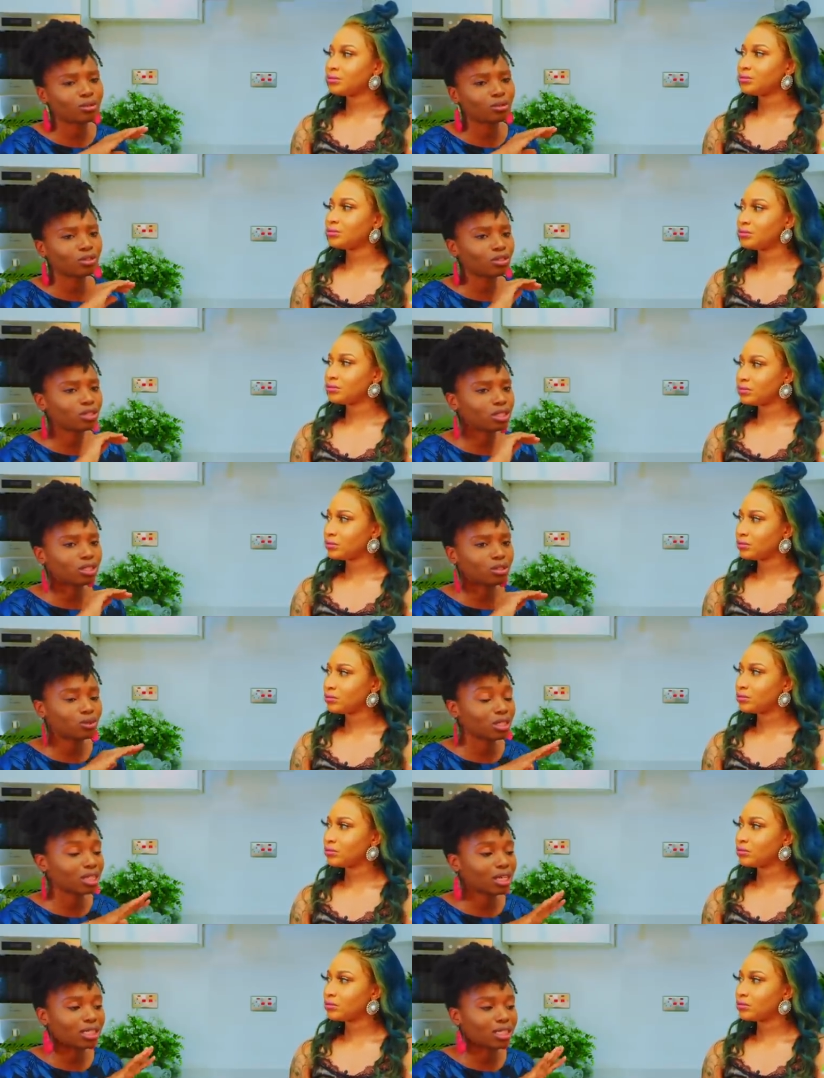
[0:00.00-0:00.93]
Speaker 1: She
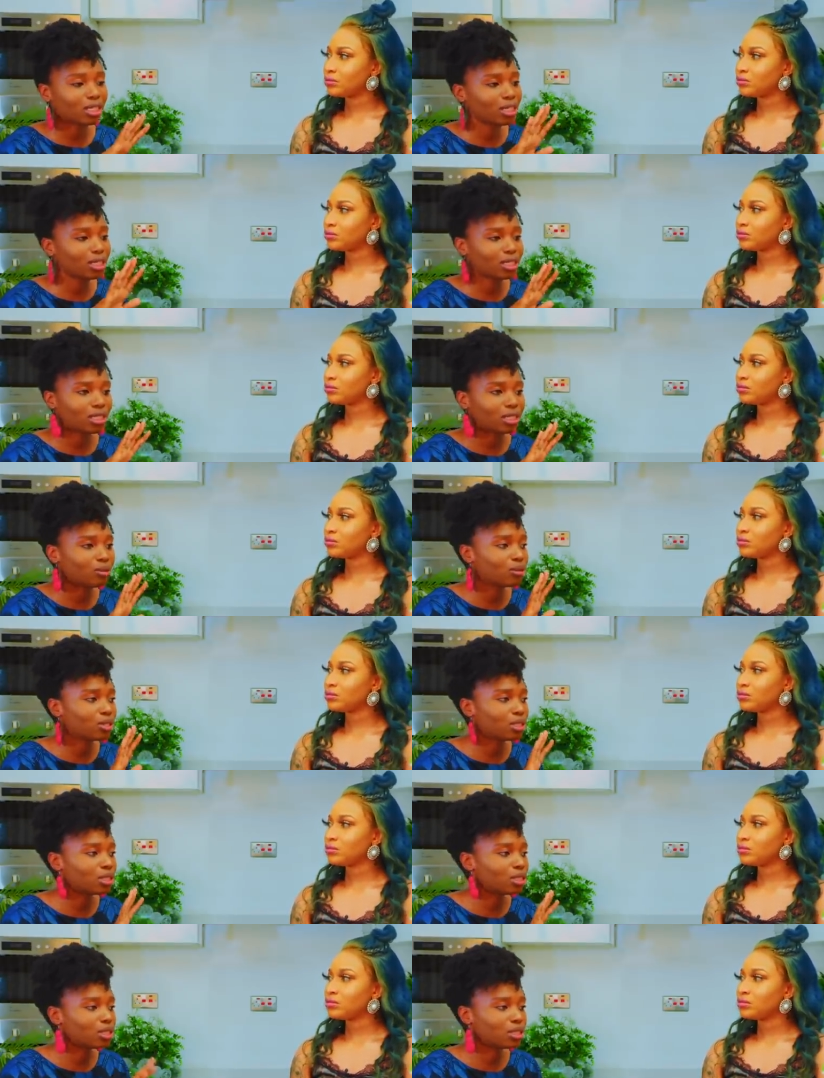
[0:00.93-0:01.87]
was castigated. It
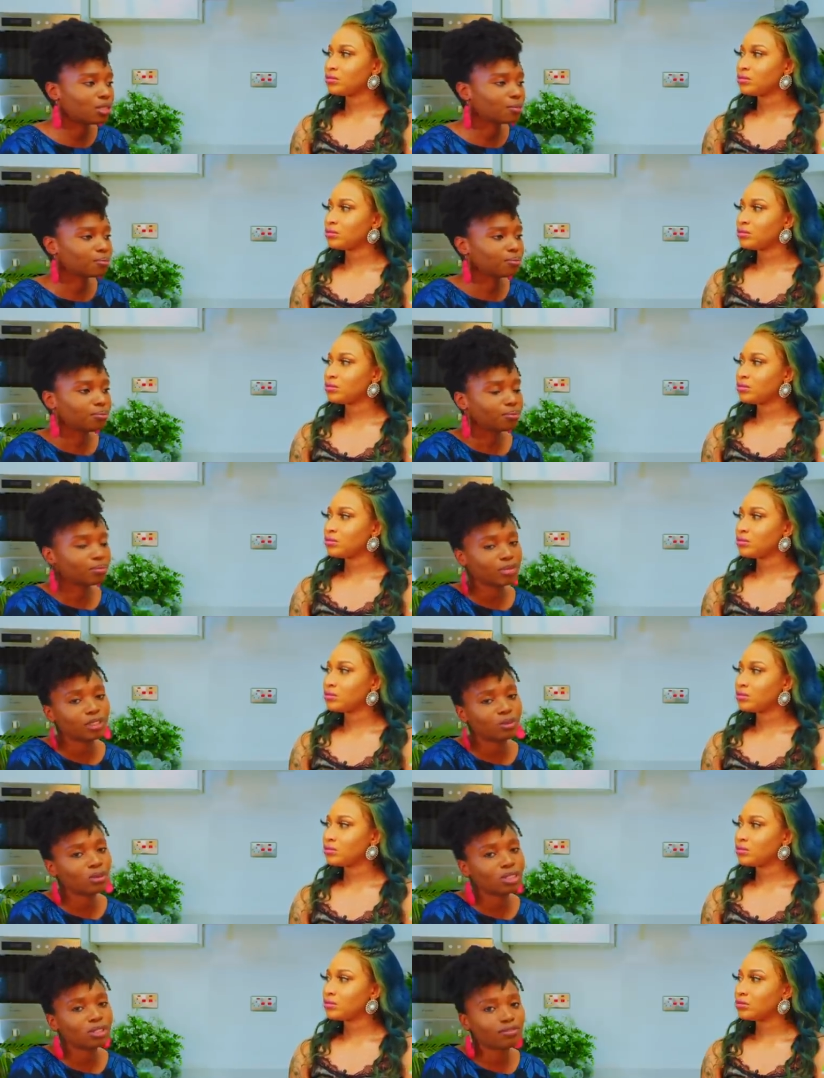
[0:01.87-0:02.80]
wasn't
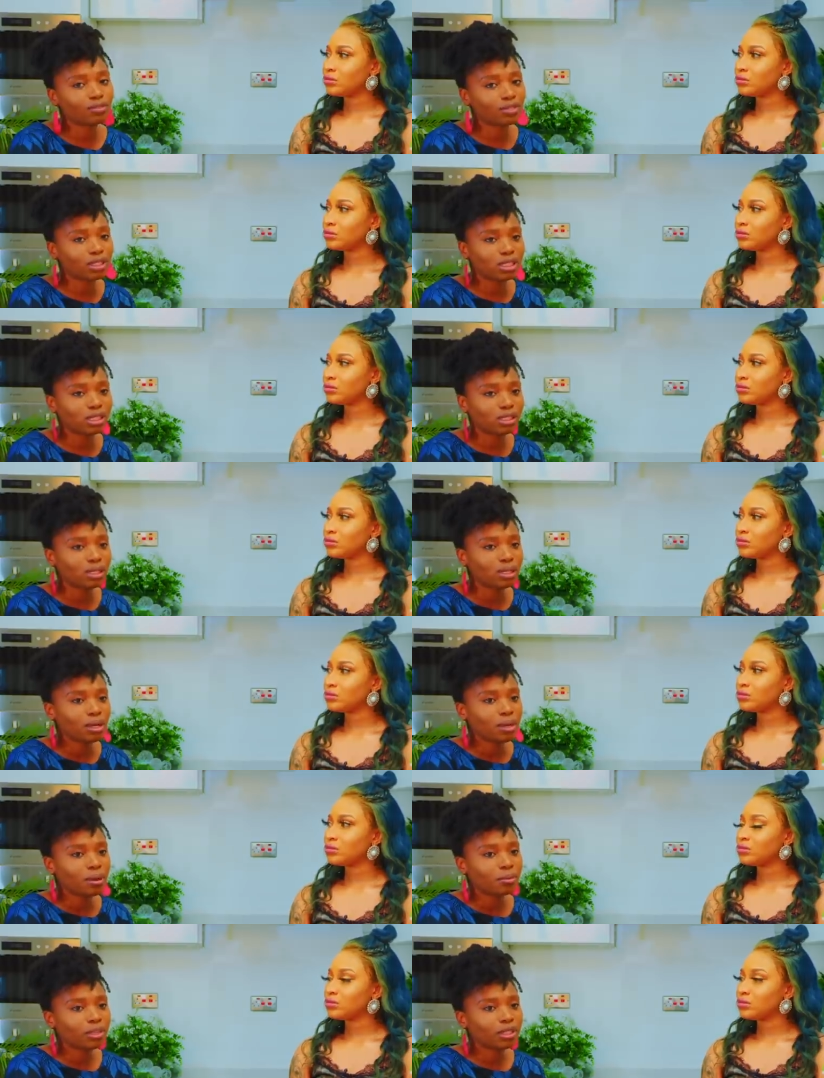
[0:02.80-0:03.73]
funny.
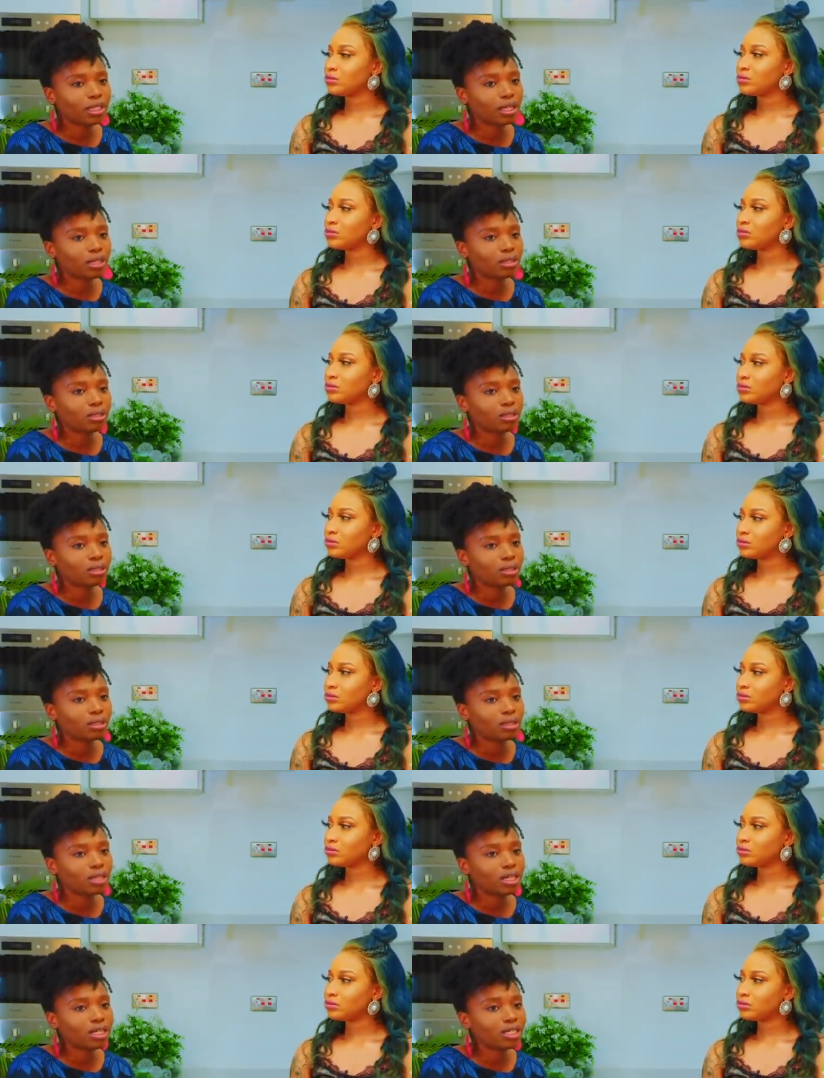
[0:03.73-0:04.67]
But then
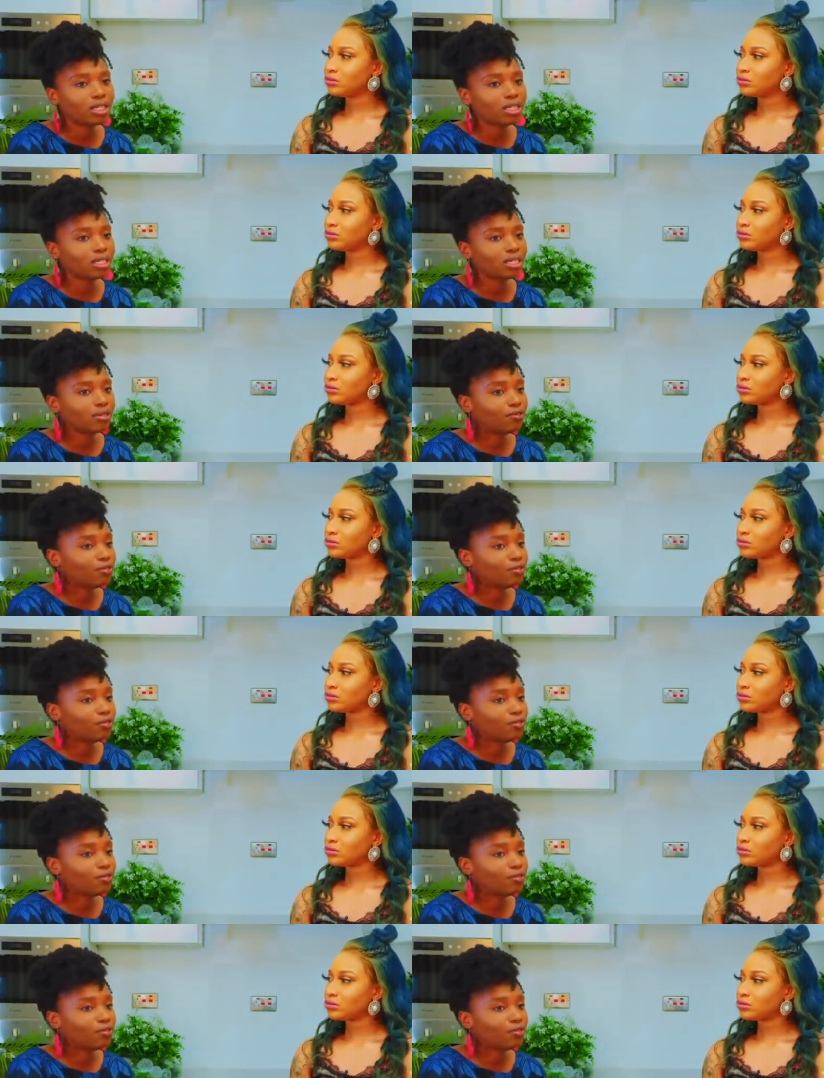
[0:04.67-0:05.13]
there's this